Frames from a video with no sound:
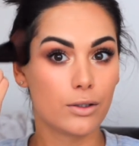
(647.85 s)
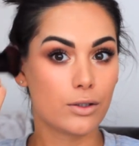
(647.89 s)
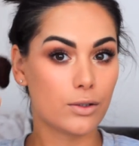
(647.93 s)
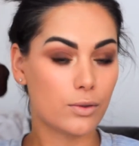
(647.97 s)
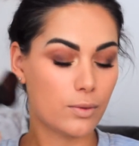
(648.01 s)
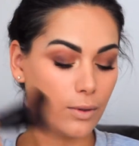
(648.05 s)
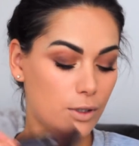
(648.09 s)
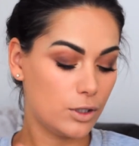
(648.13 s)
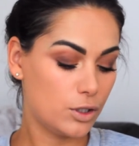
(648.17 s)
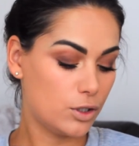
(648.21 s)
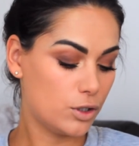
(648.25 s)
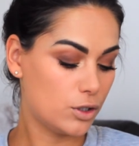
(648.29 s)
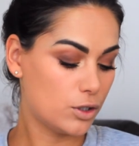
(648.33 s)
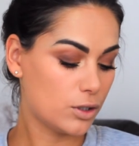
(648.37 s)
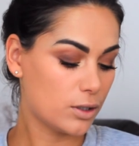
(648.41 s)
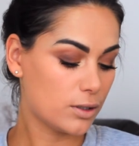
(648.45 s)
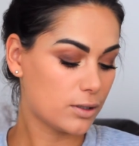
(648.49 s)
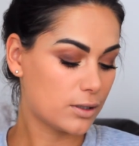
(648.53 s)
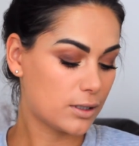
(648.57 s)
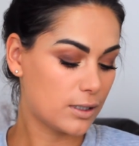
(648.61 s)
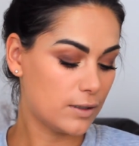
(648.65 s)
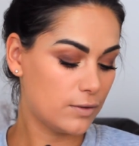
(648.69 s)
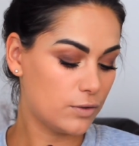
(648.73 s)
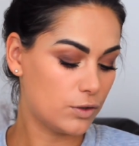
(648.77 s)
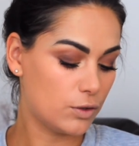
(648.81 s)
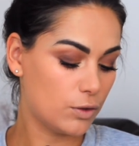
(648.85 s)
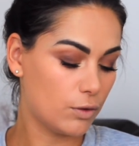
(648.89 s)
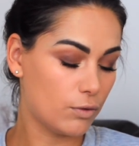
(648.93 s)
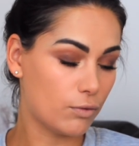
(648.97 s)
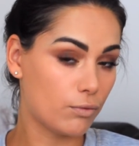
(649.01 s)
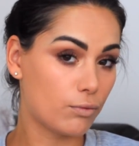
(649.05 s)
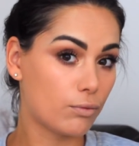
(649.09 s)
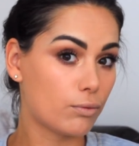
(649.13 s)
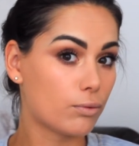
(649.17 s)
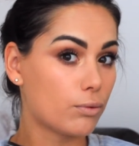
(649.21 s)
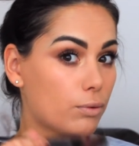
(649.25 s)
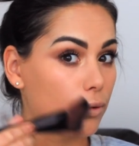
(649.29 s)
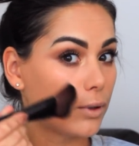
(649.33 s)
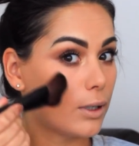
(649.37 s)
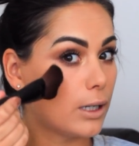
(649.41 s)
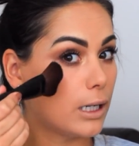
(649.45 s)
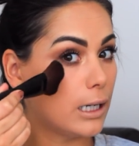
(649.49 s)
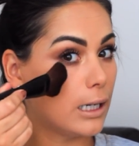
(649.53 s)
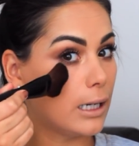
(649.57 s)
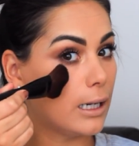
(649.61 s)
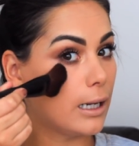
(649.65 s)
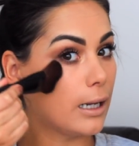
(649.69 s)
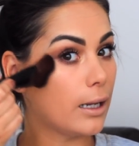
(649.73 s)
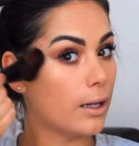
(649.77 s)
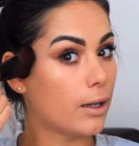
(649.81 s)
so it just gives you a
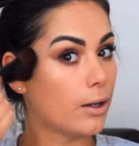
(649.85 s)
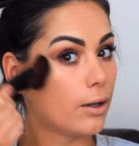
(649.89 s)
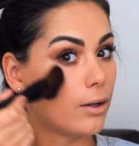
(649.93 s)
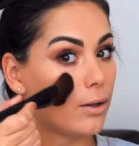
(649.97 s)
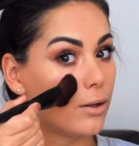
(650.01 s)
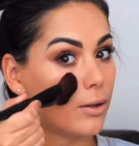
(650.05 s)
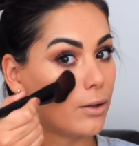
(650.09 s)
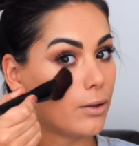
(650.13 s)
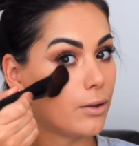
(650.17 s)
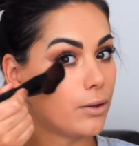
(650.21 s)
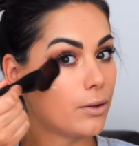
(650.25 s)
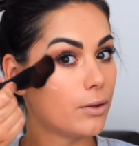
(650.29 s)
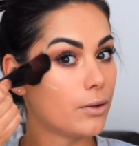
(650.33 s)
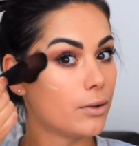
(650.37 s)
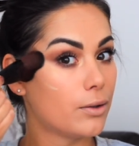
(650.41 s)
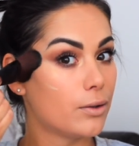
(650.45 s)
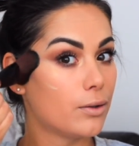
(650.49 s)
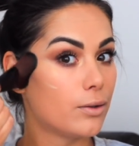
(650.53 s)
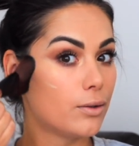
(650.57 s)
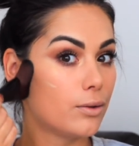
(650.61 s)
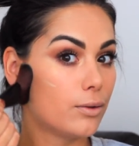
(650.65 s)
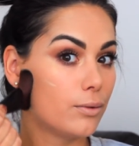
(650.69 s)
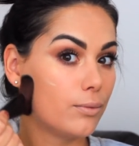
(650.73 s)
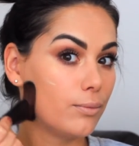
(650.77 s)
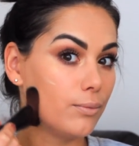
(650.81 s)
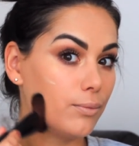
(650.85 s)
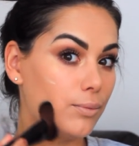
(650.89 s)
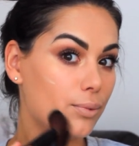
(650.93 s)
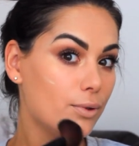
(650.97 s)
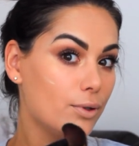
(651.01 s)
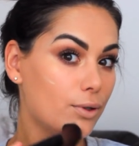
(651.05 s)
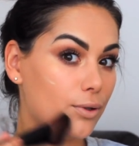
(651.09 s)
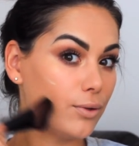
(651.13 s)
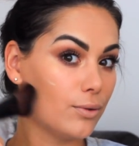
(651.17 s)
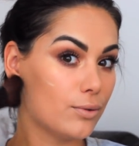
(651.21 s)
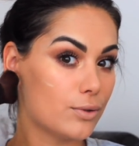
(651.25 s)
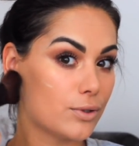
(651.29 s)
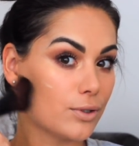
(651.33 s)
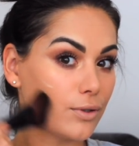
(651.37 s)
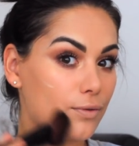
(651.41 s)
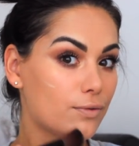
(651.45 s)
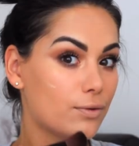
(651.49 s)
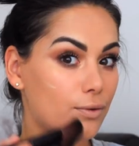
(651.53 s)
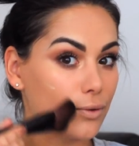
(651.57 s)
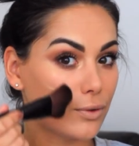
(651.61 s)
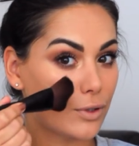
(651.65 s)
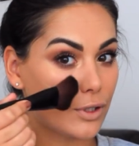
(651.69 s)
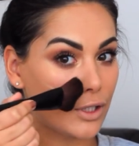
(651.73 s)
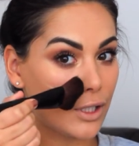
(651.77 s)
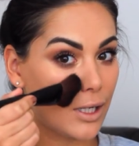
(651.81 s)
really
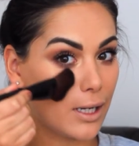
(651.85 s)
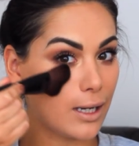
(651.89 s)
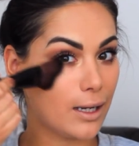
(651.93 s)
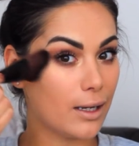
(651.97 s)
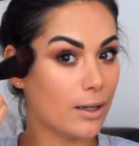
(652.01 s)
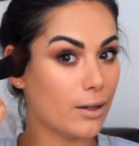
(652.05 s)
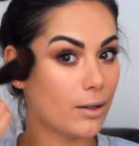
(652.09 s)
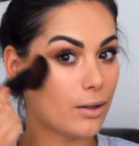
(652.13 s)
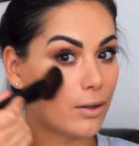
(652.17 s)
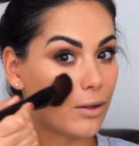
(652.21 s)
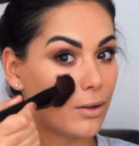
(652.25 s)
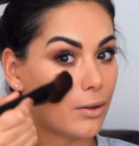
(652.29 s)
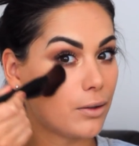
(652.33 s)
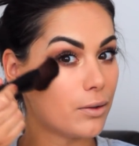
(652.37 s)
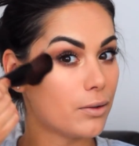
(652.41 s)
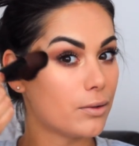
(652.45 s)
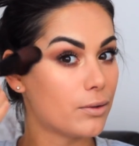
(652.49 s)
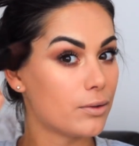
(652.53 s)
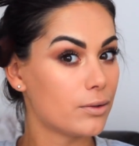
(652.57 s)
beautiful sheen.